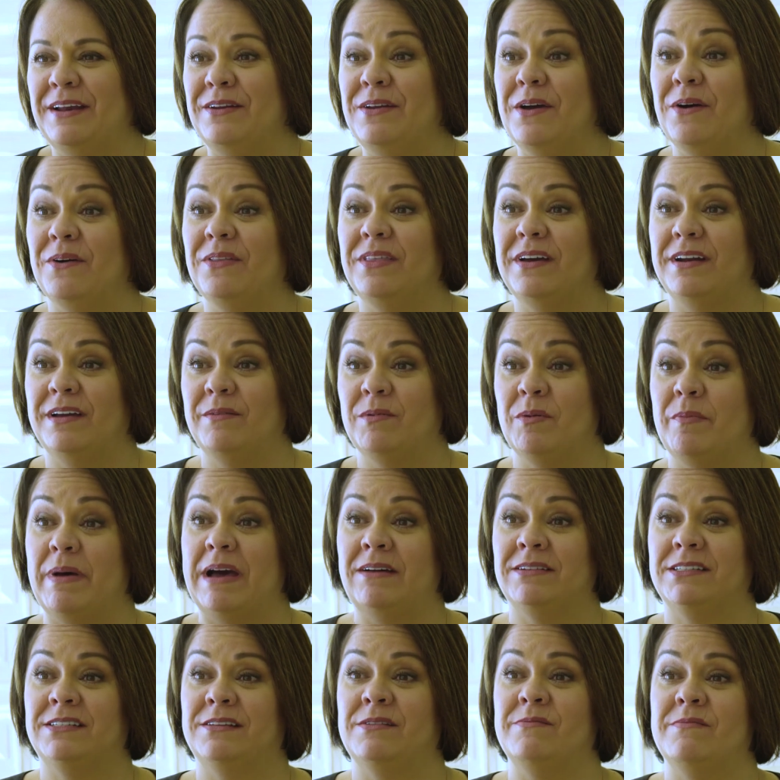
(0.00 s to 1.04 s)
know that I'm
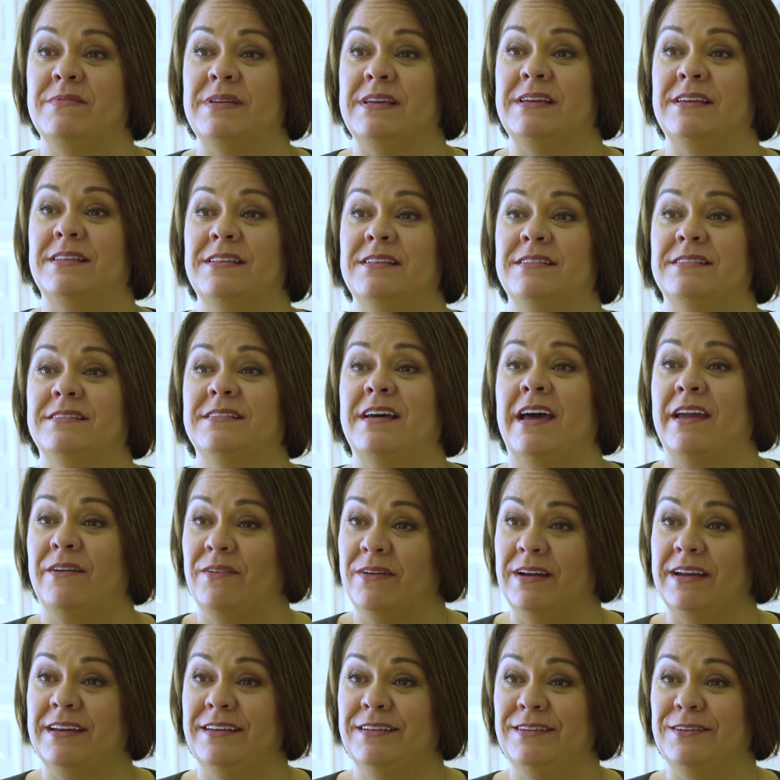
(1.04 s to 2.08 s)
about to meet
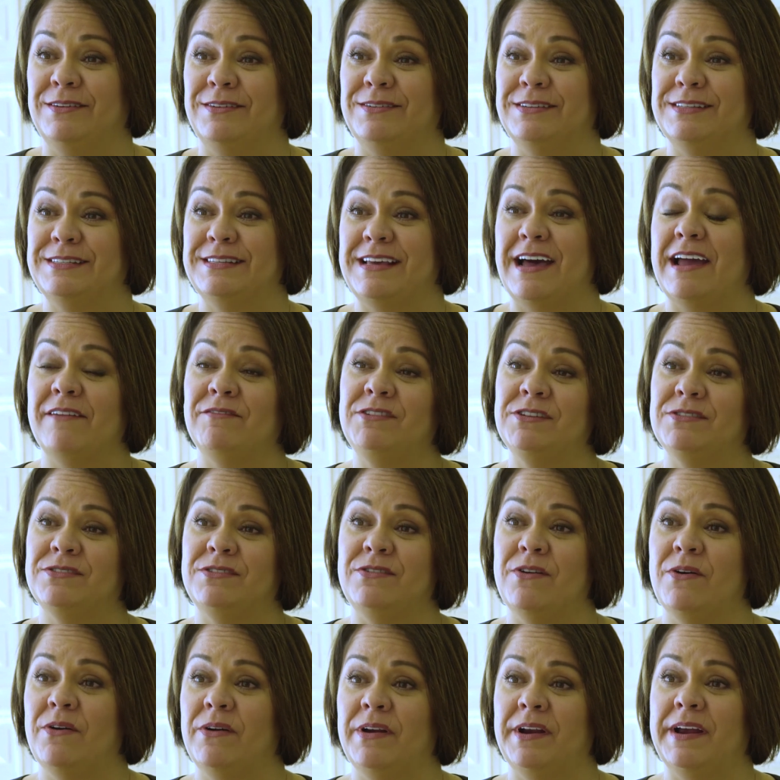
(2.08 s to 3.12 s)
Tyra, who is, I just
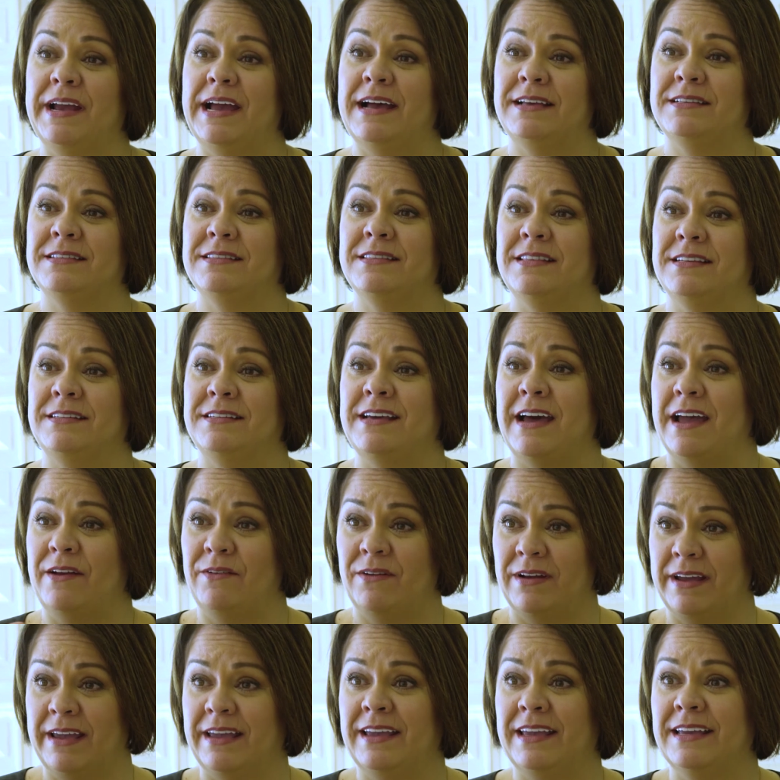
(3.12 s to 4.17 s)
know her as the
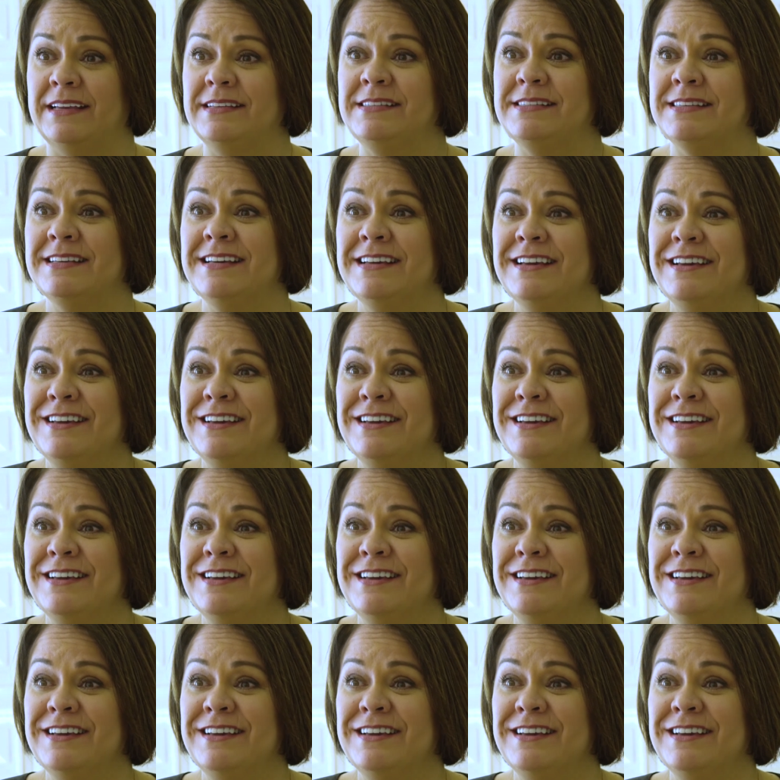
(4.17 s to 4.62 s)
Tyra Eggs.